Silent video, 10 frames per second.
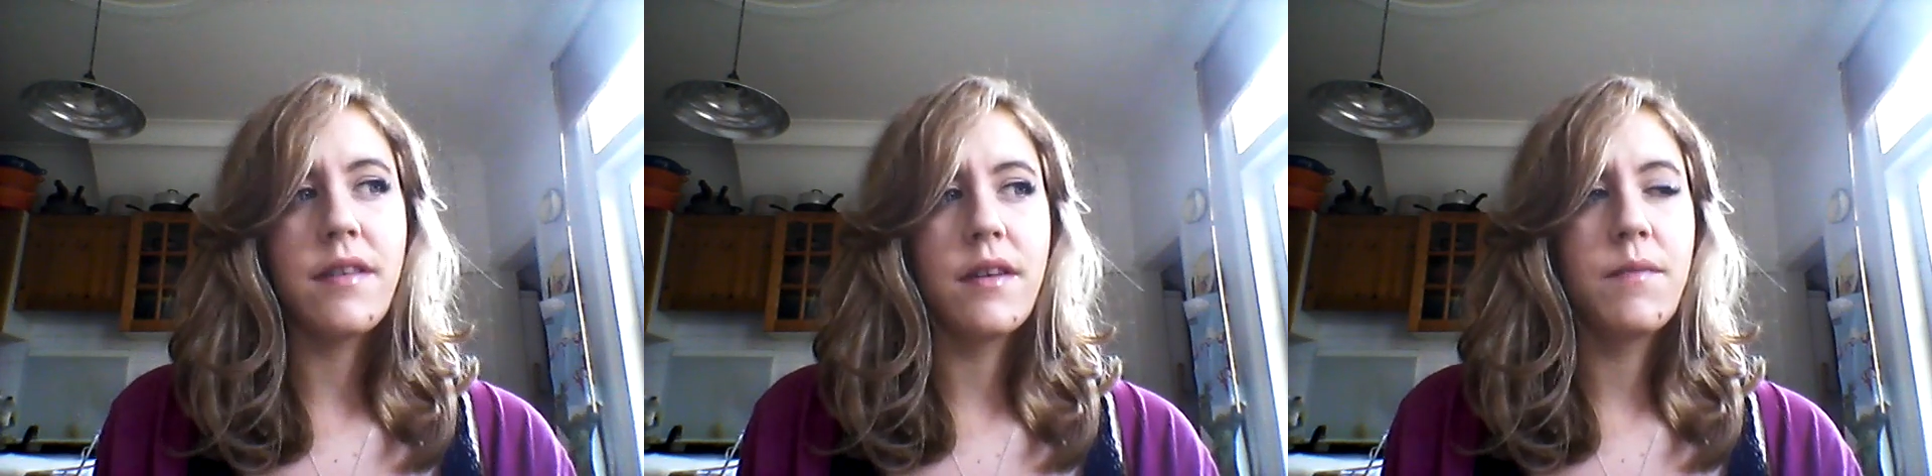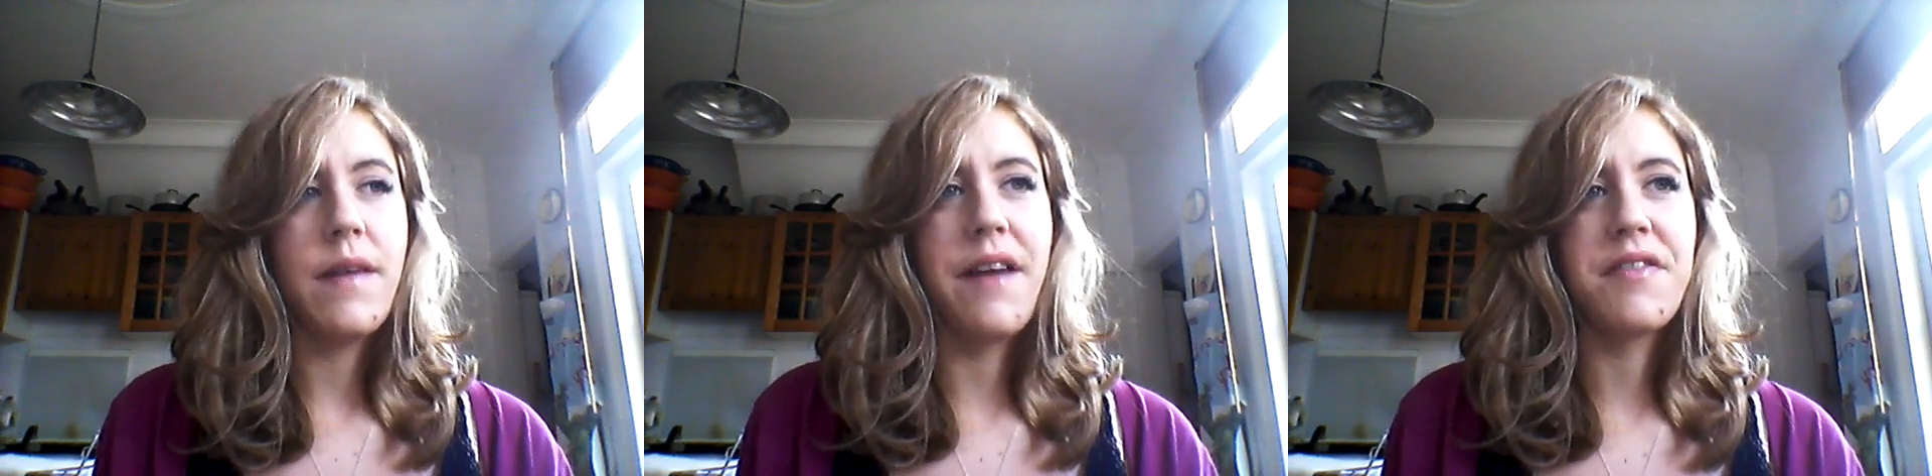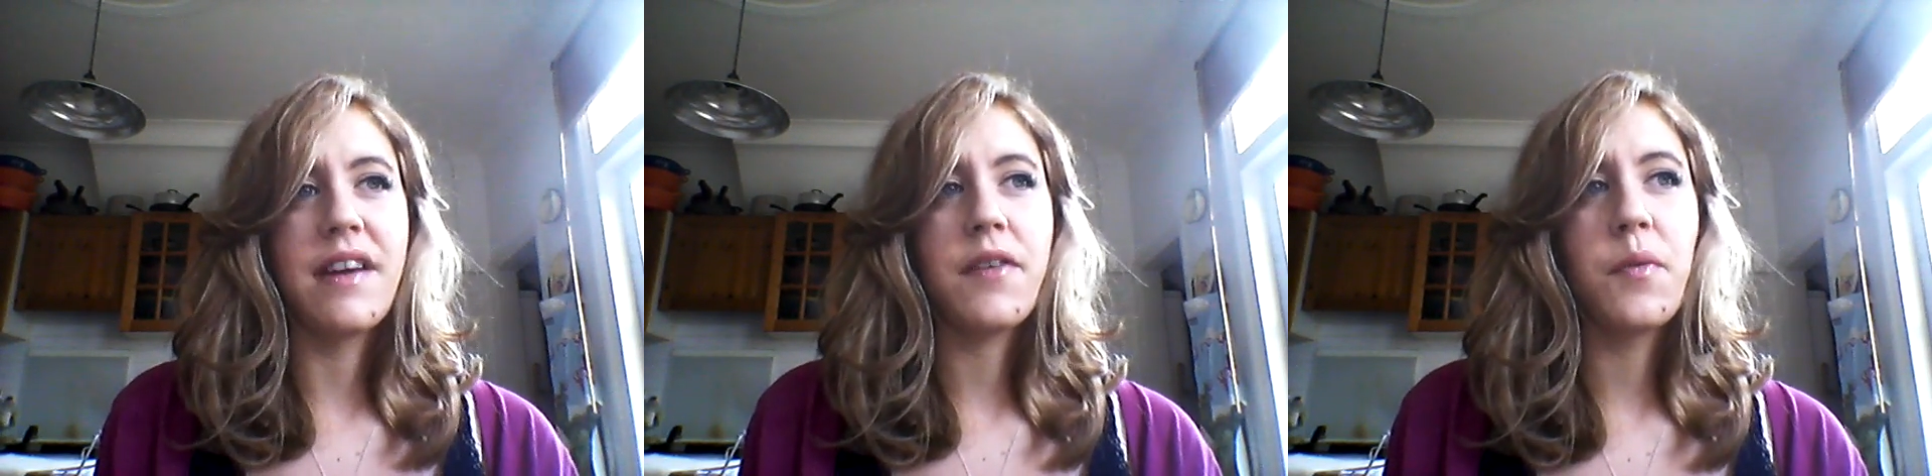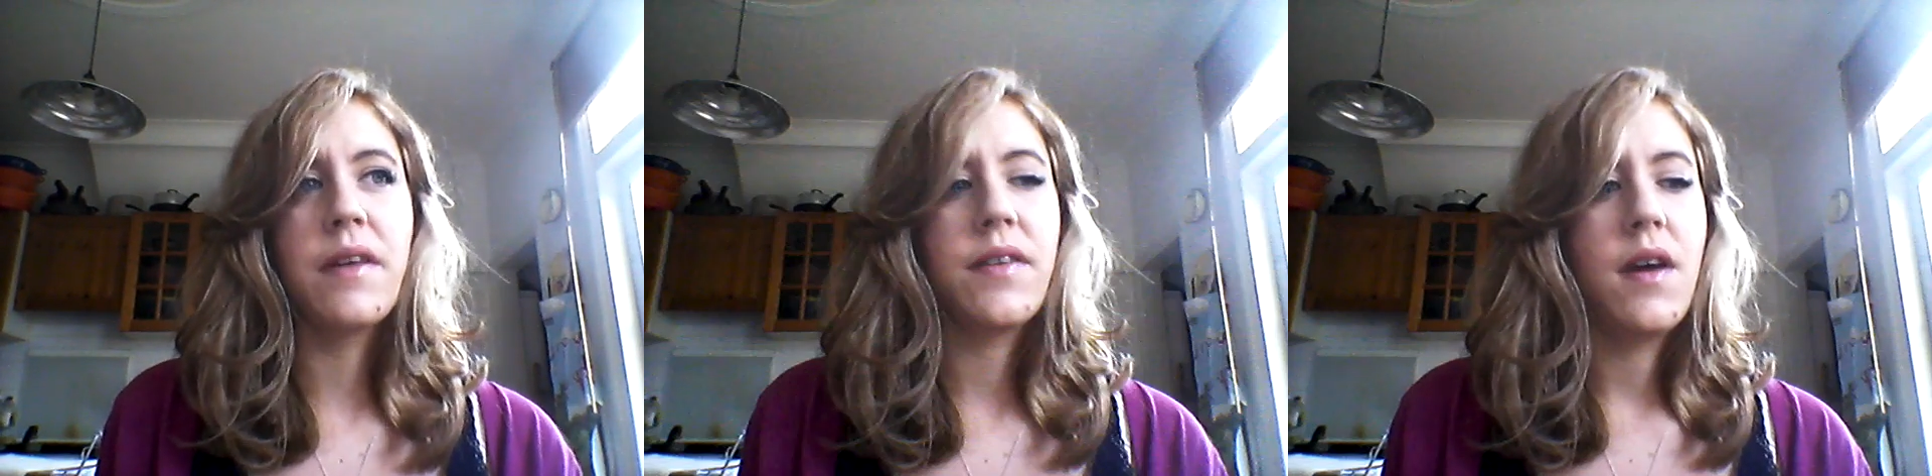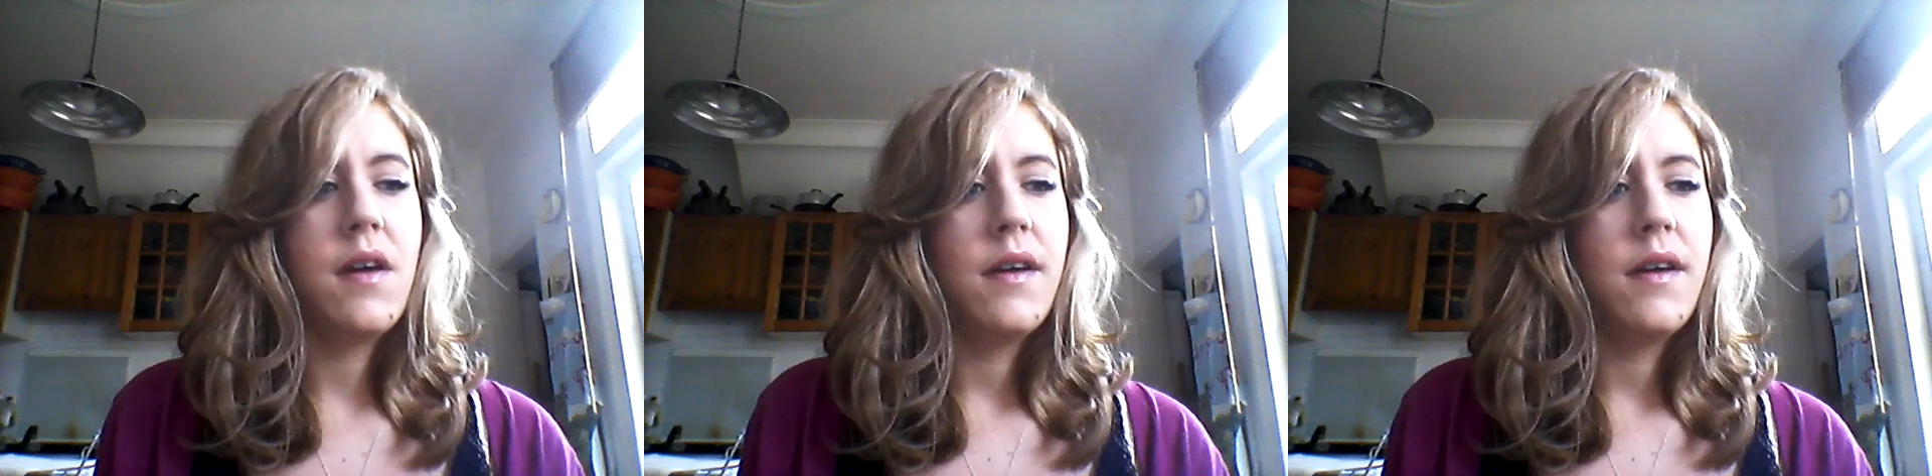to have sex with,